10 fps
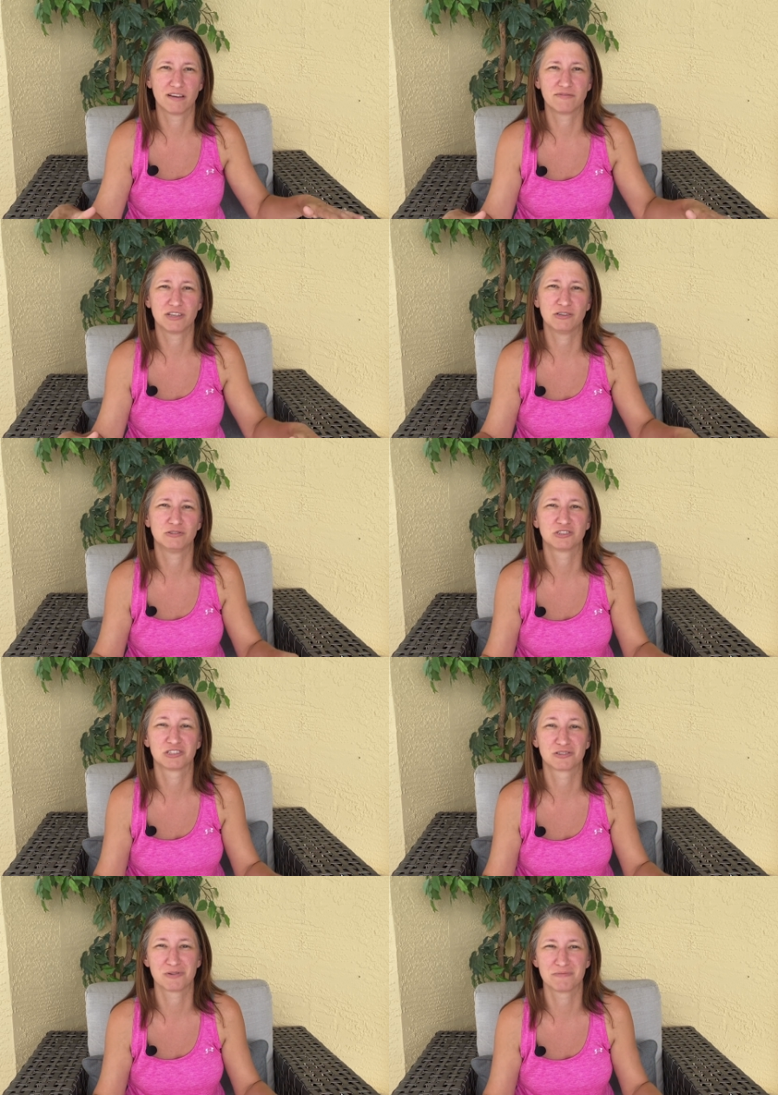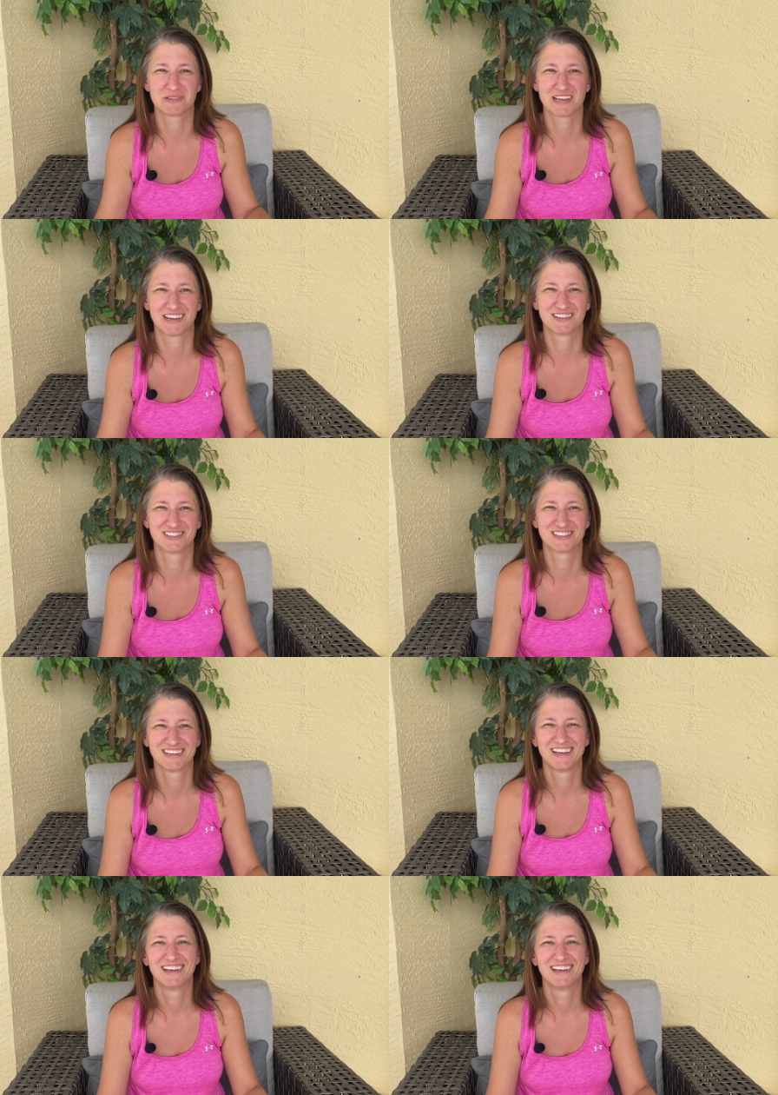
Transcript: of huge sweet potatoes.